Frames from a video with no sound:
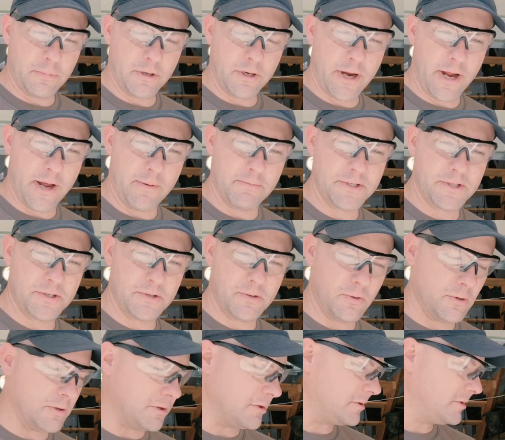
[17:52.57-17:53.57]
perhaps
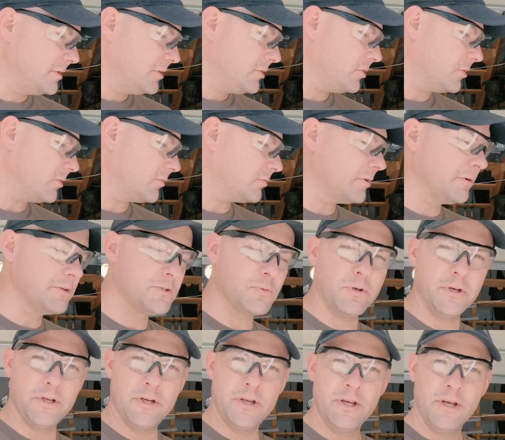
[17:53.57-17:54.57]
or or
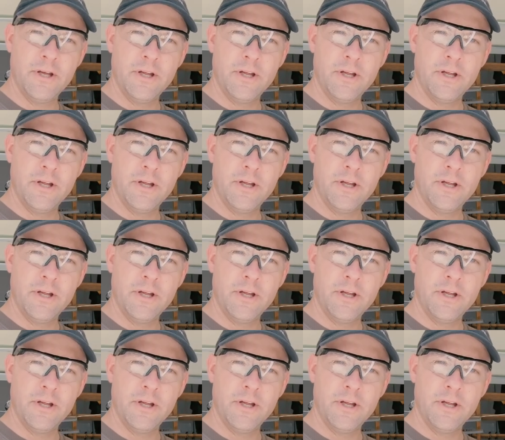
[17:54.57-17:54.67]
rosewood,